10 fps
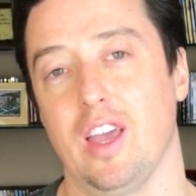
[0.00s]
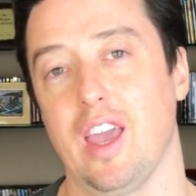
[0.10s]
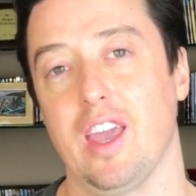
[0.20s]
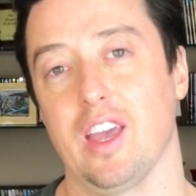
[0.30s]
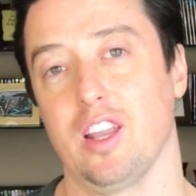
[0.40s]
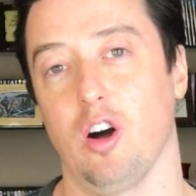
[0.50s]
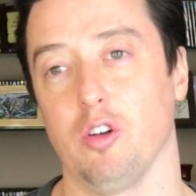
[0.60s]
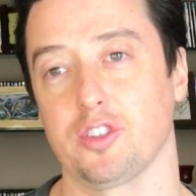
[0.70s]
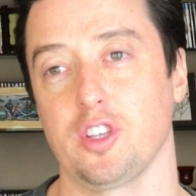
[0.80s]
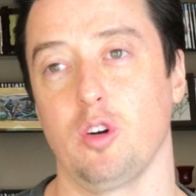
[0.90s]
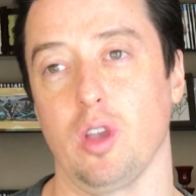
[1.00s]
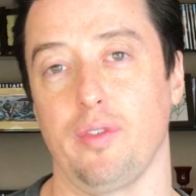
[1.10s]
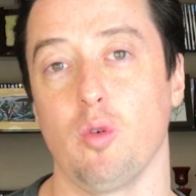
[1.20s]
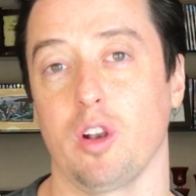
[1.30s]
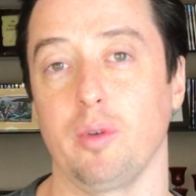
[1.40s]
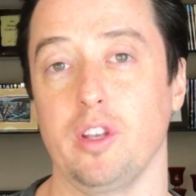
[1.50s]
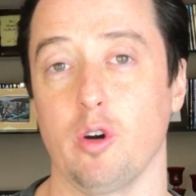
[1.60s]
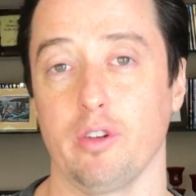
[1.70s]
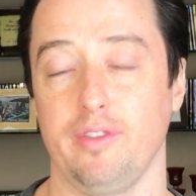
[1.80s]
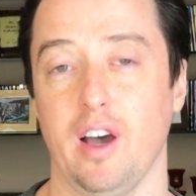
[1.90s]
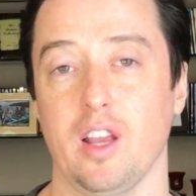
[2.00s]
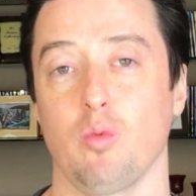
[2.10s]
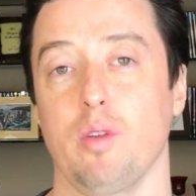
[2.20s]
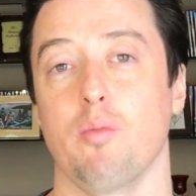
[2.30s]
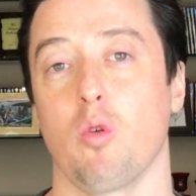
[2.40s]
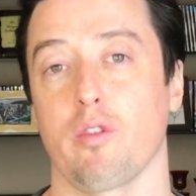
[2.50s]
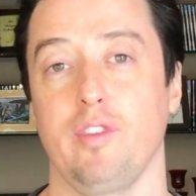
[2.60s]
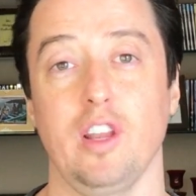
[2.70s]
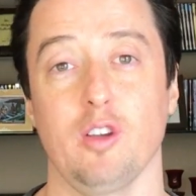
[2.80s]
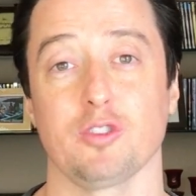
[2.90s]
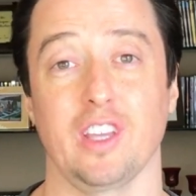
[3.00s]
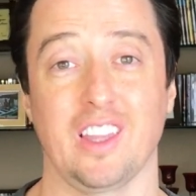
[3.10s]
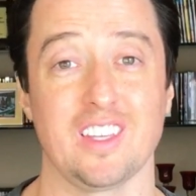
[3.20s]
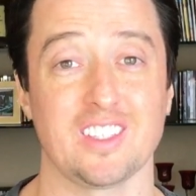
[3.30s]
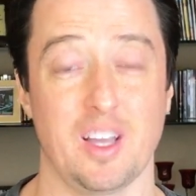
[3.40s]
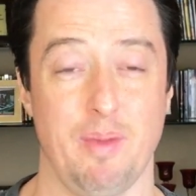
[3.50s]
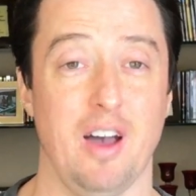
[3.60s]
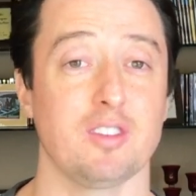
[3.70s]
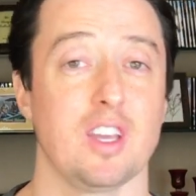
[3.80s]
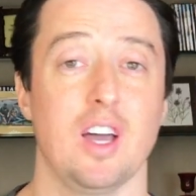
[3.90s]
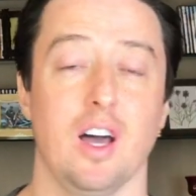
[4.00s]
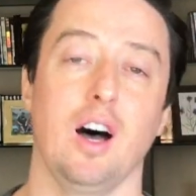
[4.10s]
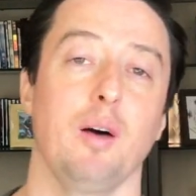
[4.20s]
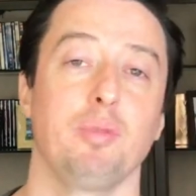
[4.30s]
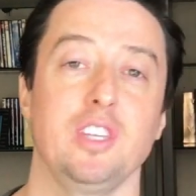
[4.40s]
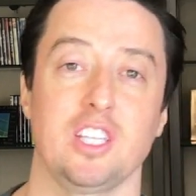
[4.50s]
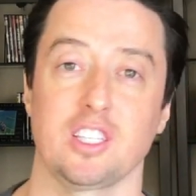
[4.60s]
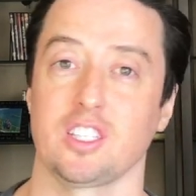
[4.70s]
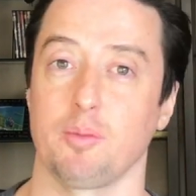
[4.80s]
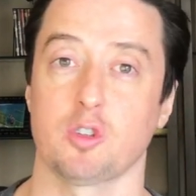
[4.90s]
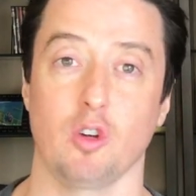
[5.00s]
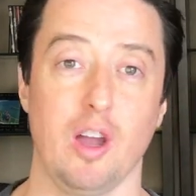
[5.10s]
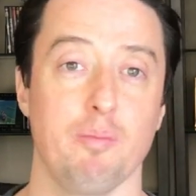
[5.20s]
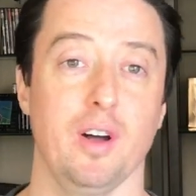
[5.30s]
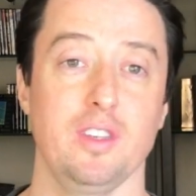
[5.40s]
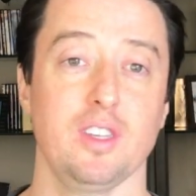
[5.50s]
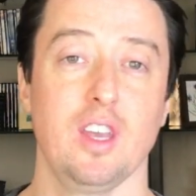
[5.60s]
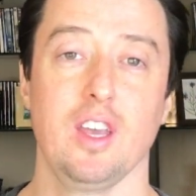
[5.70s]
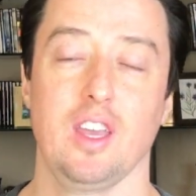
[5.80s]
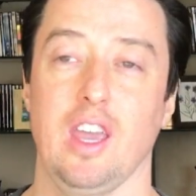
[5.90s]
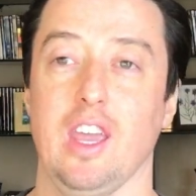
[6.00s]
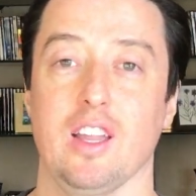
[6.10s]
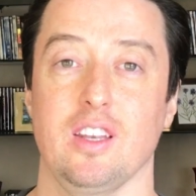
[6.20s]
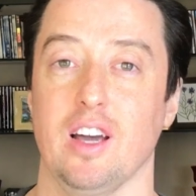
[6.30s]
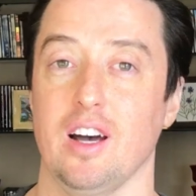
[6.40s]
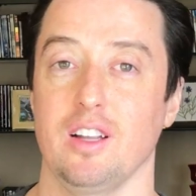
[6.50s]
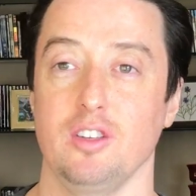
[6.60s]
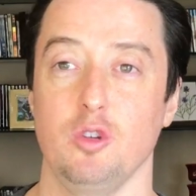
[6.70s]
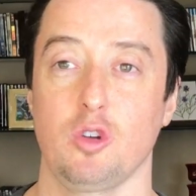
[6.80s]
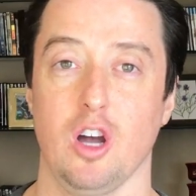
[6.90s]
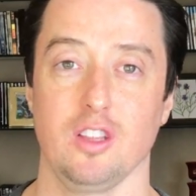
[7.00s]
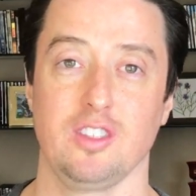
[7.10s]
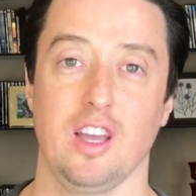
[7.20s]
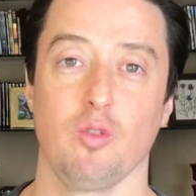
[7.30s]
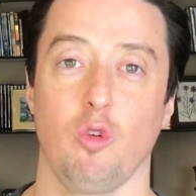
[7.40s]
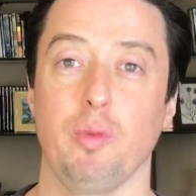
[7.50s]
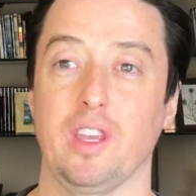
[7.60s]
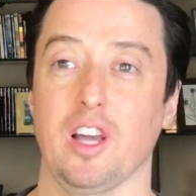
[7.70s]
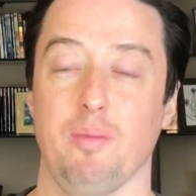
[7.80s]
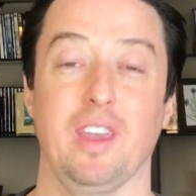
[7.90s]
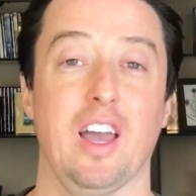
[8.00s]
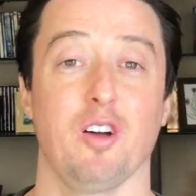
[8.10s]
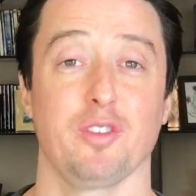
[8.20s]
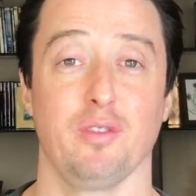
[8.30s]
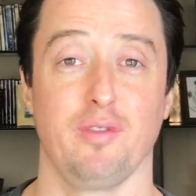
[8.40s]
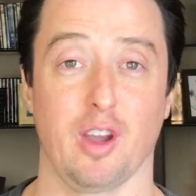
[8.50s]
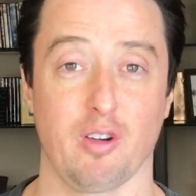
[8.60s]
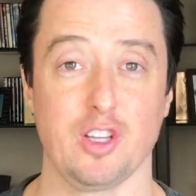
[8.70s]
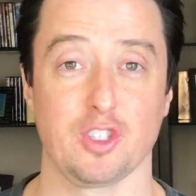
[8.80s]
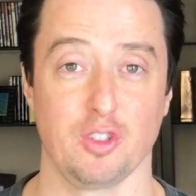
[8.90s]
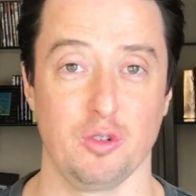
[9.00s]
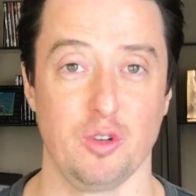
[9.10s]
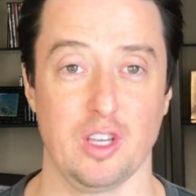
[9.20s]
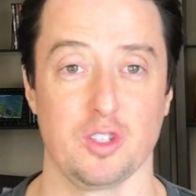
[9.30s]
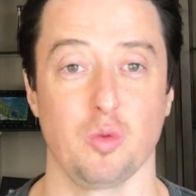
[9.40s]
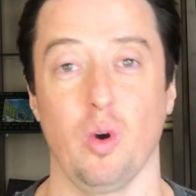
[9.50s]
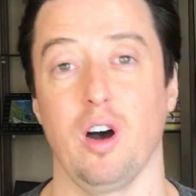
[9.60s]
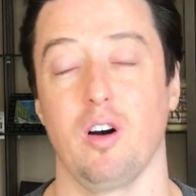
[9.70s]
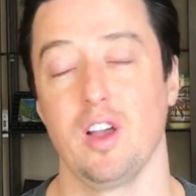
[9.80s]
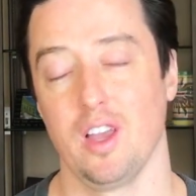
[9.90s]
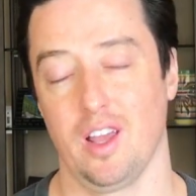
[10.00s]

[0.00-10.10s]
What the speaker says: And also, if you want to be notified when more videos like this come out, please hit the subscribe button, and new content will be coming out very soon as well.